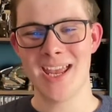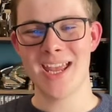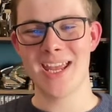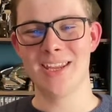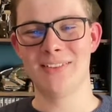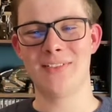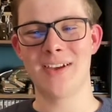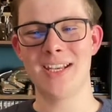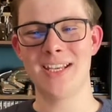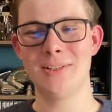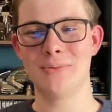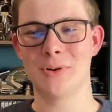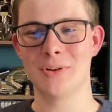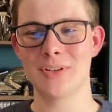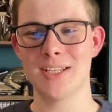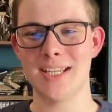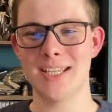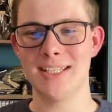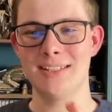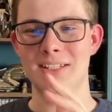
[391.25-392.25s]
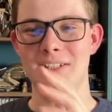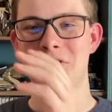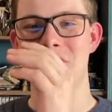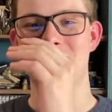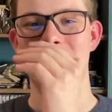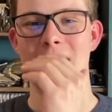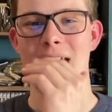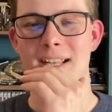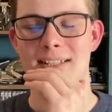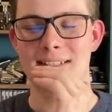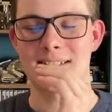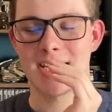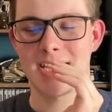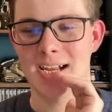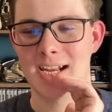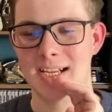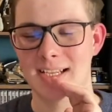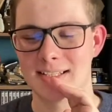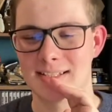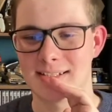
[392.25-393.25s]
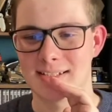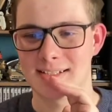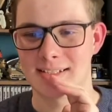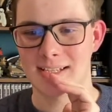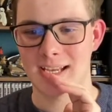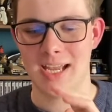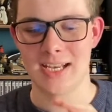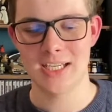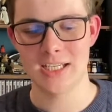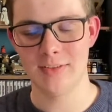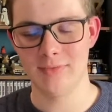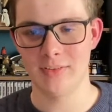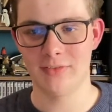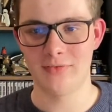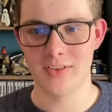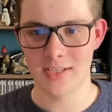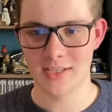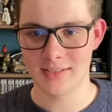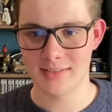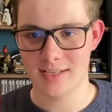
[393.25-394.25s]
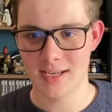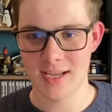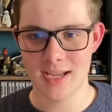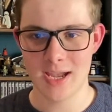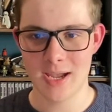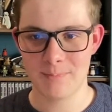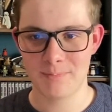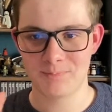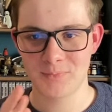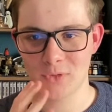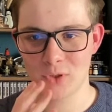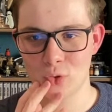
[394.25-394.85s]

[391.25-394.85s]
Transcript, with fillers: If anyone in the chat has any of the figures here